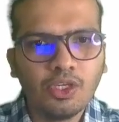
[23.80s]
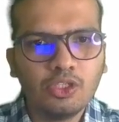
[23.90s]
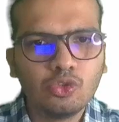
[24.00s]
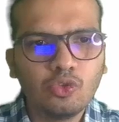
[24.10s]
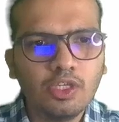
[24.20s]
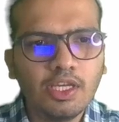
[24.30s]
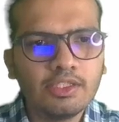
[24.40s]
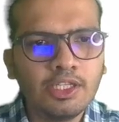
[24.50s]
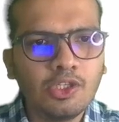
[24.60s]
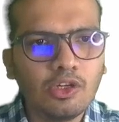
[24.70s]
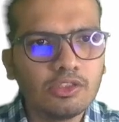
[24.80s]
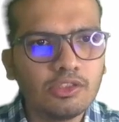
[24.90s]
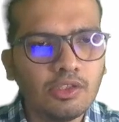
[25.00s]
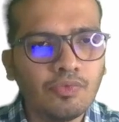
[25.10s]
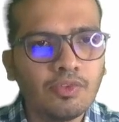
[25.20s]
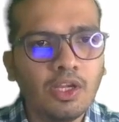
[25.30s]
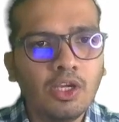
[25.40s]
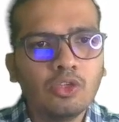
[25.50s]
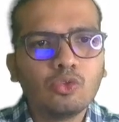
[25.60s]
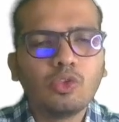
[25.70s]
So here is the introduction.
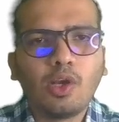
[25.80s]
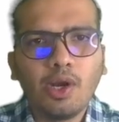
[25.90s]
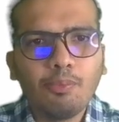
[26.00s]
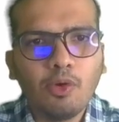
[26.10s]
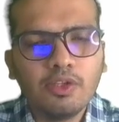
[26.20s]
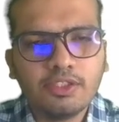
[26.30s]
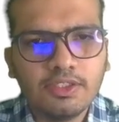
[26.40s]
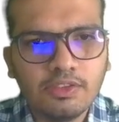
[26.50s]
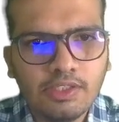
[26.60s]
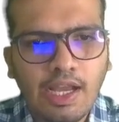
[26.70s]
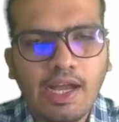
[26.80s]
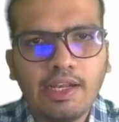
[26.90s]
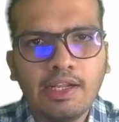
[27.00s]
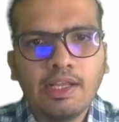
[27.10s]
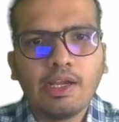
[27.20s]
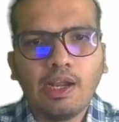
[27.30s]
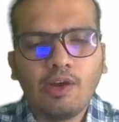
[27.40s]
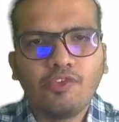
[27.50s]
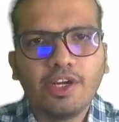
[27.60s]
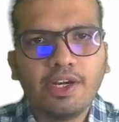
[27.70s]
So trade policies are
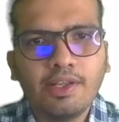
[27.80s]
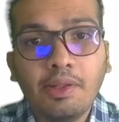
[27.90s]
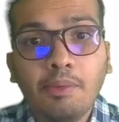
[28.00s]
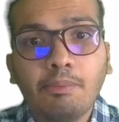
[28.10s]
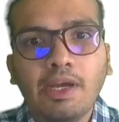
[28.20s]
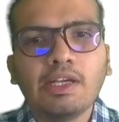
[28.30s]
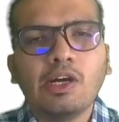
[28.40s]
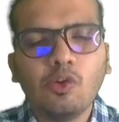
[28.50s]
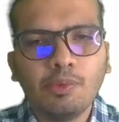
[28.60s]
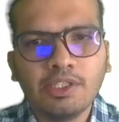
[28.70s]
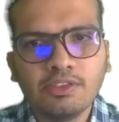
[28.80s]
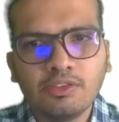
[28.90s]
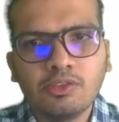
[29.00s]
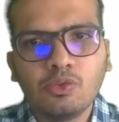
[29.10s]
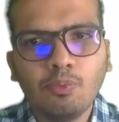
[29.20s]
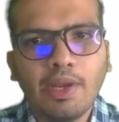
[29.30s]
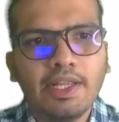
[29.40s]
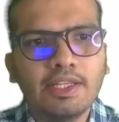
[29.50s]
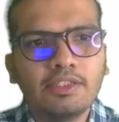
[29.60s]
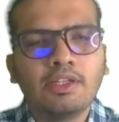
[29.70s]
crafted by governments to
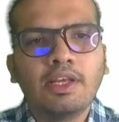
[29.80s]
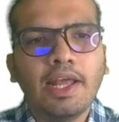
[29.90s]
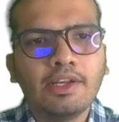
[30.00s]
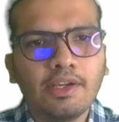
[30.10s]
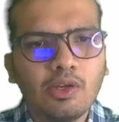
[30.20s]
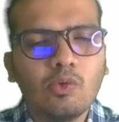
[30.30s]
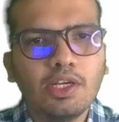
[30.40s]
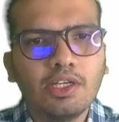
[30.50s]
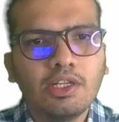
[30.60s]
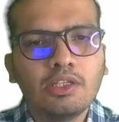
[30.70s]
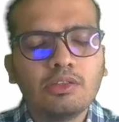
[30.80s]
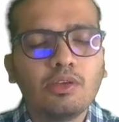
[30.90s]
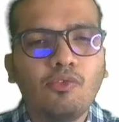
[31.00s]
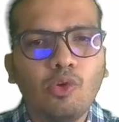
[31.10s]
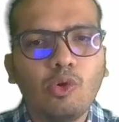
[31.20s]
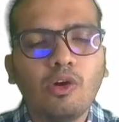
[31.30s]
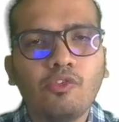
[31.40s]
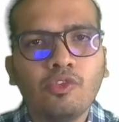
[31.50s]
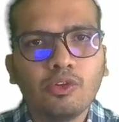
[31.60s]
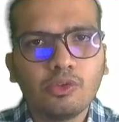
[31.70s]
manage and regulate the flow
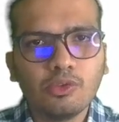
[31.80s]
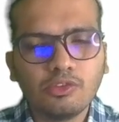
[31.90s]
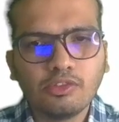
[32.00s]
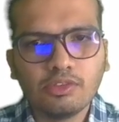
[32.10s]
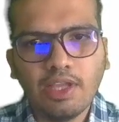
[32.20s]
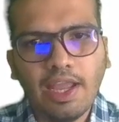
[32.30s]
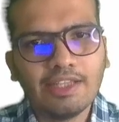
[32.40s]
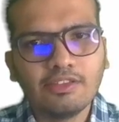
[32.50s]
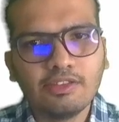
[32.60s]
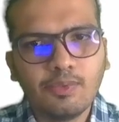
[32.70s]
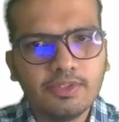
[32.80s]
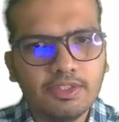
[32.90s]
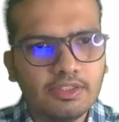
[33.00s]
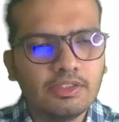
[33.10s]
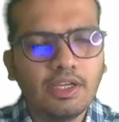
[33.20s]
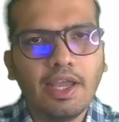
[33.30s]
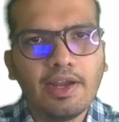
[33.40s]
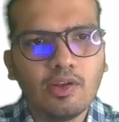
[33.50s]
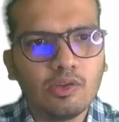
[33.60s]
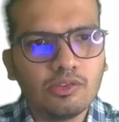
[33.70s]
of goods and services
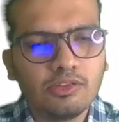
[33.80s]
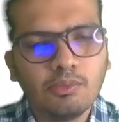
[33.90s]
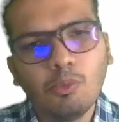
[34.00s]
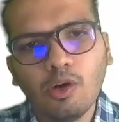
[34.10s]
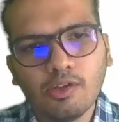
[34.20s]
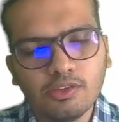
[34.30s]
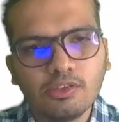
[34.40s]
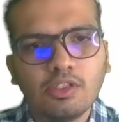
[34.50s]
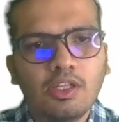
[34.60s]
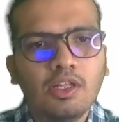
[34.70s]
across borders.